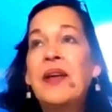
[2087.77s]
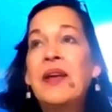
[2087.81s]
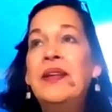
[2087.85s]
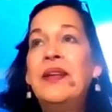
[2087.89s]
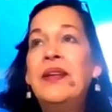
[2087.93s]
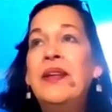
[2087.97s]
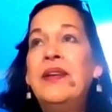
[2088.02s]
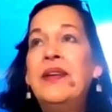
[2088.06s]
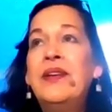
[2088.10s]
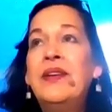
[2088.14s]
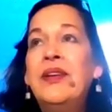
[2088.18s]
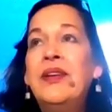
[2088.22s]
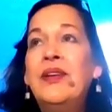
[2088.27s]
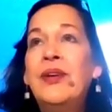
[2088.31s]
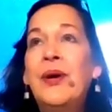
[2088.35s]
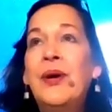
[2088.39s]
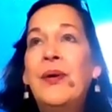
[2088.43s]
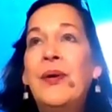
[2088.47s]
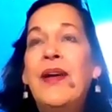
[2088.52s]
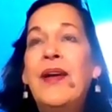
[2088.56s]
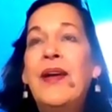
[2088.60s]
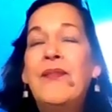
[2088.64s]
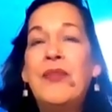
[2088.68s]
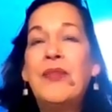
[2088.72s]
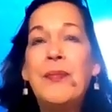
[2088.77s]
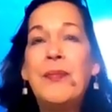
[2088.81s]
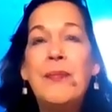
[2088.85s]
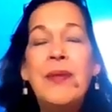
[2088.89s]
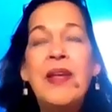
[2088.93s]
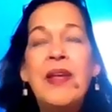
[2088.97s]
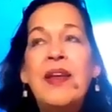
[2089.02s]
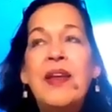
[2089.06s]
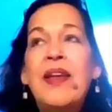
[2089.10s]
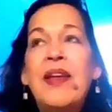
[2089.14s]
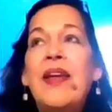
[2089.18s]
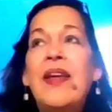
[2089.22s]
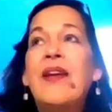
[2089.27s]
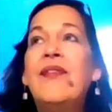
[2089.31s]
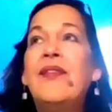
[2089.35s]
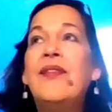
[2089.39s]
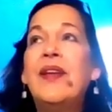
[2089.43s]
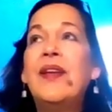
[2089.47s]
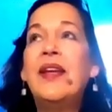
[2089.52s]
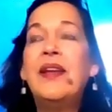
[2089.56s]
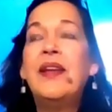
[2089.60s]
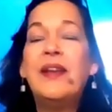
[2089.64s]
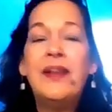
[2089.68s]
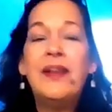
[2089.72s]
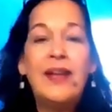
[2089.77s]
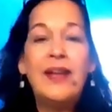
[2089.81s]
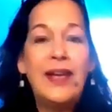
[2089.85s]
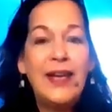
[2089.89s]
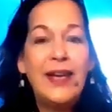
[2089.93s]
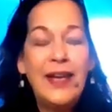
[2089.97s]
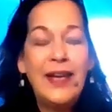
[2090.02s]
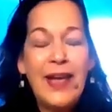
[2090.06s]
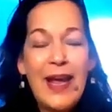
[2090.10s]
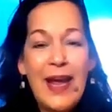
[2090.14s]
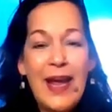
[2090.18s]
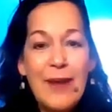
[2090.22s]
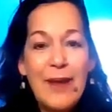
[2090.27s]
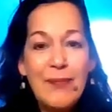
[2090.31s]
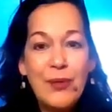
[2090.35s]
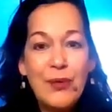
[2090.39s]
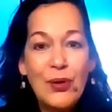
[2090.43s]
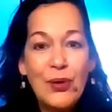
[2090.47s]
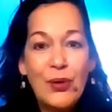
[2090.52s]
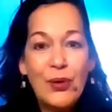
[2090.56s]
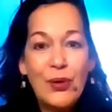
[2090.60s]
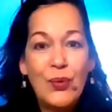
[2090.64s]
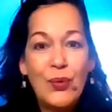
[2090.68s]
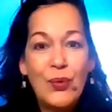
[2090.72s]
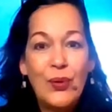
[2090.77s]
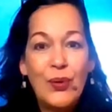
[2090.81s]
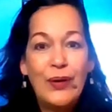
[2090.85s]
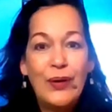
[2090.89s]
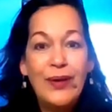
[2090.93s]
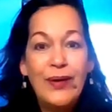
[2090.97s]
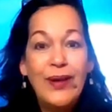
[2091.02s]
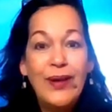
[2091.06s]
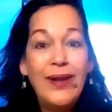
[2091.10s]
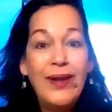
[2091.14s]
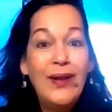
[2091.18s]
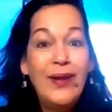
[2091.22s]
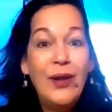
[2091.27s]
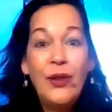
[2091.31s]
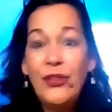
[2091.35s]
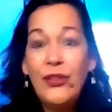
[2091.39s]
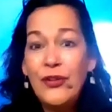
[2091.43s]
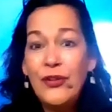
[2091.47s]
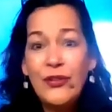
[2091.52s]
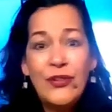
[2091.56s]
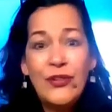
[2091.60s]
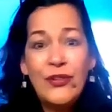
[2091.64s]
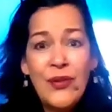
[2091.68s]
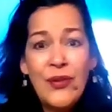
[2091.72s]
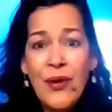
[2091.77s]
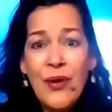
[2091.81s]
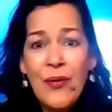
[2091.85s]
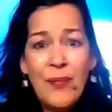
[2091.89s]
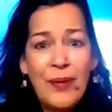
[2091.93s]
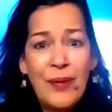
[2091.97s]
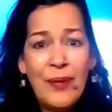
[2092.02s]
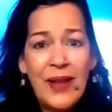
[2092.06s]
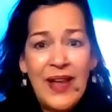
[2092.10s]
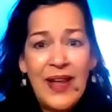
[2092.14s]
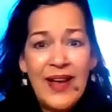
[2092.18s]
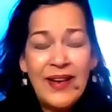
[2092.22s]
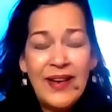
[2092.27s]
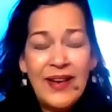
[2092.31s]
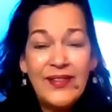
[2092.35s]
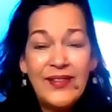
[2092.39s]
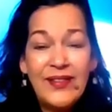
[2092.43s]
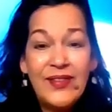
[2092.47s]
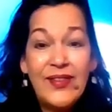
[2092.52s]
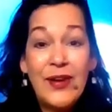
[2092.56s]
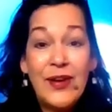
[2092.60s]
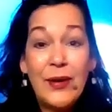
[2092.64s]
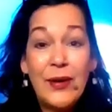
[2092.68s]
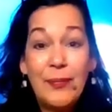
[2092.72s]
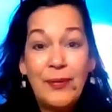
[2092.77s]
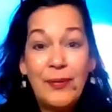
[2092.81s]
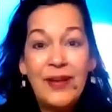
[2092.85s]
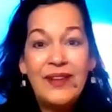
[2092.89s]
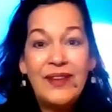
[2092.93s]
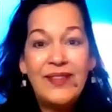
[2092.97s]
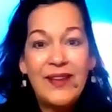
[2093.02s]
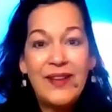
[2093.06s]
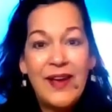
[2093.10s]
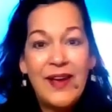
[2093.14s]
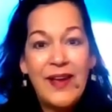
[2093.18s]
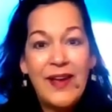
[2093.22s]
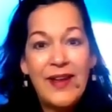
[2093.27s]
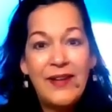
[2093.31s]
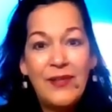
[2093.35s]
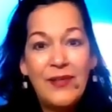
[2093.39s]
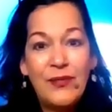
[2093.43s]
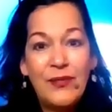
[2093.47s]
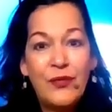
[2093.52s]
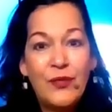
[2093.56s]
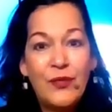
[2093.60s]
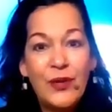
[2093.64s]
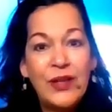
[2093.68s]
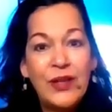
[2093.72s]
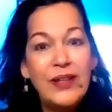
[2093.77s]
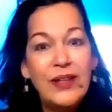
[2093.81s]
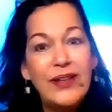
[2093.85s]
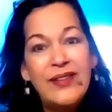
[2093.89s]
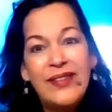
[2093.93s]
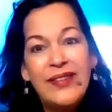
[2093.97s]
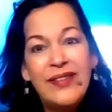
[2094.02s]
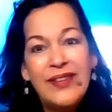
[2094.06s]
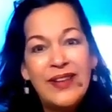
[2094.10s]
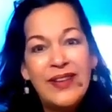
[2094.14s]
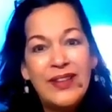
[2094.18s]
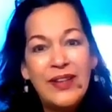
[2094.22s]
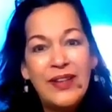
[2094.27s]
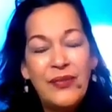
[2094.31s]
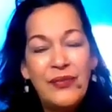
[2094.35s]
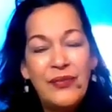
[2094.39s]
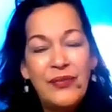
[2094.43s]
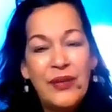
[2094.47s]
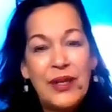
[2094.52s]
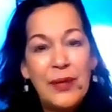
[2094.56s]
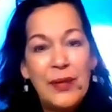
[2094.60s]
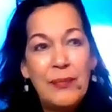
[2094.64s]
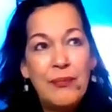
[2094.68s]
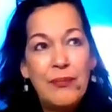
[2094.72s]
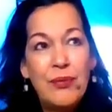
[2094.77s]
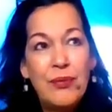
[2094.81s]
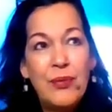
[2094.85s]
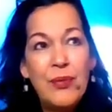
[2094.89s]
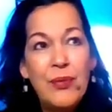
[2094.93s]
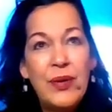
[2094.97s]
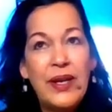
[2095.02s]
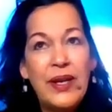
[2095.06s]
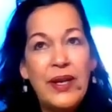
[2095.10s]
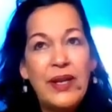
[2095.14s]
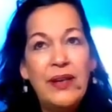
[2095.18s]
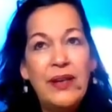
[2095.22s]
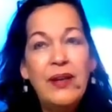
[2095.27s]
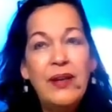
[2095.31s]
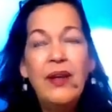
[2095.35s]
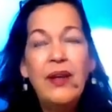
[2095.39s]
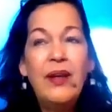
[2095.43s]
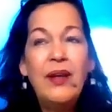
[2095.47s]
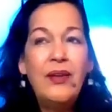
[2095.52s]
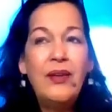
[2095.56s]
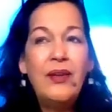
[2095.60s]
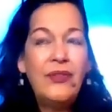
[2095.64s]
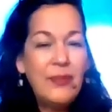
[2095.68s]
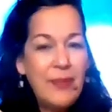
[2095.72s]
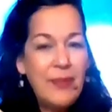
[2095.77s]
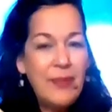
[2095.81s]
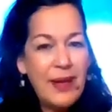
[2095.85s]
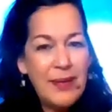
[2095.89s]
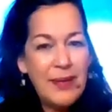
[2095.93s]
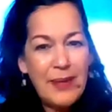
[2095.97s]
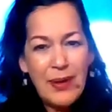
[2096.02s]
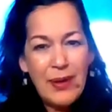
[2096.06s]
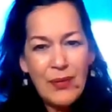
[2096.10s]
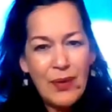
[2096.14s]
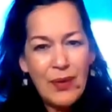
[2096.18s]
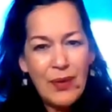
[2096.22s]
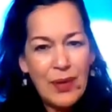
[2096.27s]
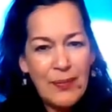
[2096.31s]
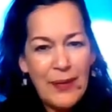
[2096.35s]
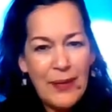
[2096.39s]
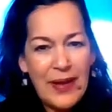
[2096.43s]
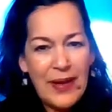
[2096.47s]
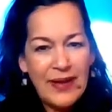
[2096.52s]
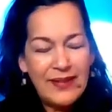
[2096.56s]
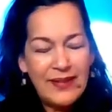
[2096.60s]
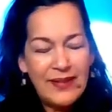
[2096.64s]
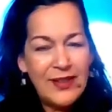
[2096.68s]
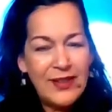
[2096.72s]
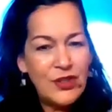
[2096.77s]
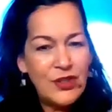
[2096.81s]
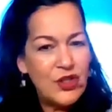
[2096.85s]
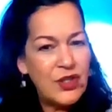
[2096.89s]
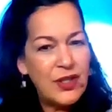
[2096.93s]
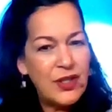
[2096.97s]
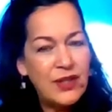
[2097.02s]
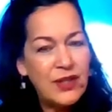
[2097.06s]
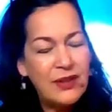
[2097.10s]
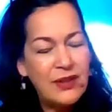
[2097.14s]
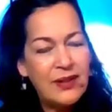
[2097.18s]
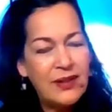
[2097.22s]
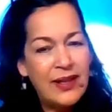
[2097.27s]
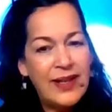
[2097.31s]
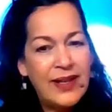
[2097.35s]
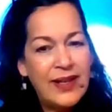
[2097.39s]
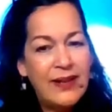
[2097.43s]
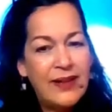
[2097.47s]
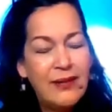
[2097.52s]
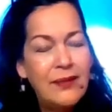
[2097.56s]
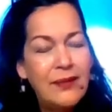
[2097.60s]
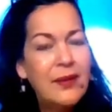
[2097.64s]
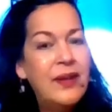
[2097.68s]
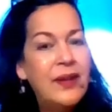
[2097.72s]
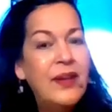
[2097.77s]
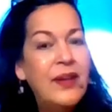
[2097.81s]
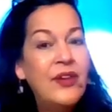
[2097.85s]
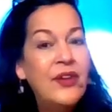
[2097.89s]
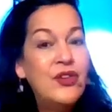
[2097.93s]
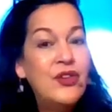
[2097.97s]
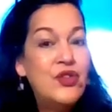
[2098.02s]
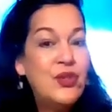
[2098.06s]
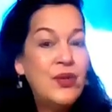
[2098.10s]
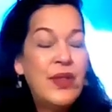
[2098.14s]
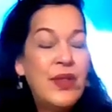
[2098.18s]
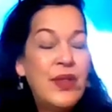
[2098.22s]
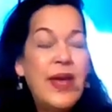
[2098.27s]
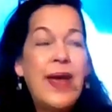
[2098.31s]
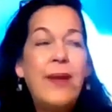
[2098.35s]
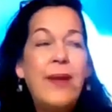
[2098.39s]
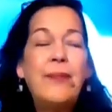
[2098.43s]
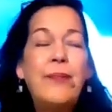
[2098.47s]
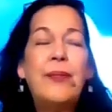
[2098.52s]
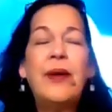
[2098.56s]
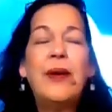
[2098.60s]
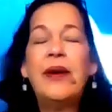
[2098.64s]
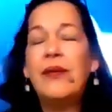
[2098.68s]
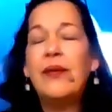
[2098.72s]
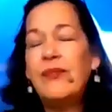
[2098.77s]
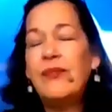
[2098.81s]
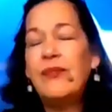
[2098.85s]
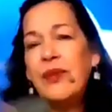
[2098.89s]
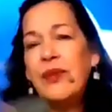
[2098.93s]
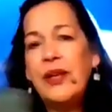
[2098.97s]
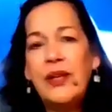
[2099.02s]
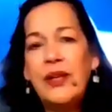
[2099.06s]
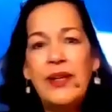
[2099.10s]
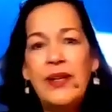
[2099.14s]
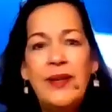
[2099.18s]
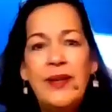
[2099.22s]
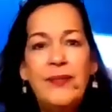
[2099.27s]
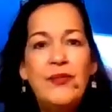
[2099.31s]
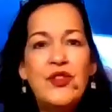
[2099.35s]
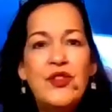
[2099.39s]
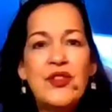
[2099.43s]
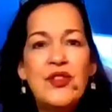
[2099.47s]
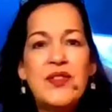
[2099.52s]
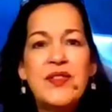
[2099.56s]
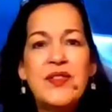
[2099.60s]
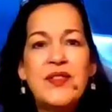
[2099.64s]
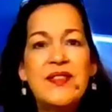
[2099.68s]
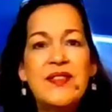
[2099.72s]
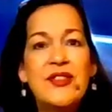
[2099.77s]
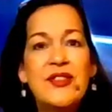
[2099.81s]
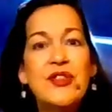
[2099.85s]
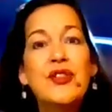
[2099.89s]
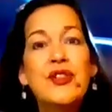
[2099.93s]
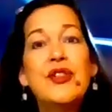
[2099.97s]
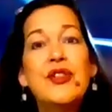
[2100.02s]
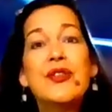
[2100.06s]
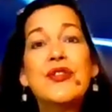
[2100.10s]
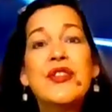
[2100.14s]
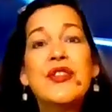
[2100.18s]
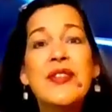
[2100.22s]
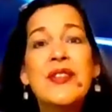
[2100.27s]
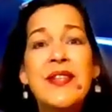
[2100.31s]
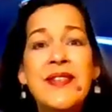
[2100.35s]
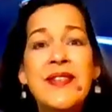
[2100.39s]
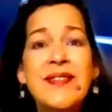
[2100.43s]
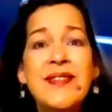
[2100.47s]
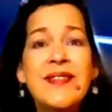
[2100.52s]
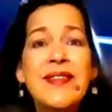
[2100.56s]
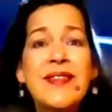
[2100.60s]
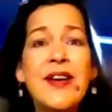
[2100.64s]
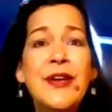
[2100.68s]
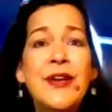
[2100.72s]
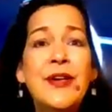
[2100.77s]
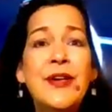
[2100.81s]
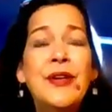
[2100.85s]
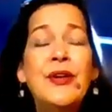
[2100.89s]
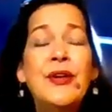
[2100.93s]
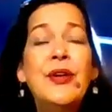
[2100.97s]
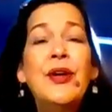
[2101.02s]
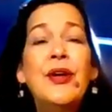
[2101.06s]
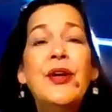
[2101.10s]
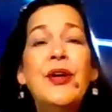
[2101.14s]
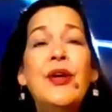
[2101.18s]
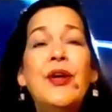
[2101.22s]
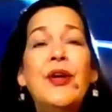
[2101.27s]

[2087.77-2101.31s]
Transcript: And then, I have the midheaven in Capricorn. There's no planets there, but it's a really significant point. So maybe I want to pay attention like to that, but really just listen to your sun sign,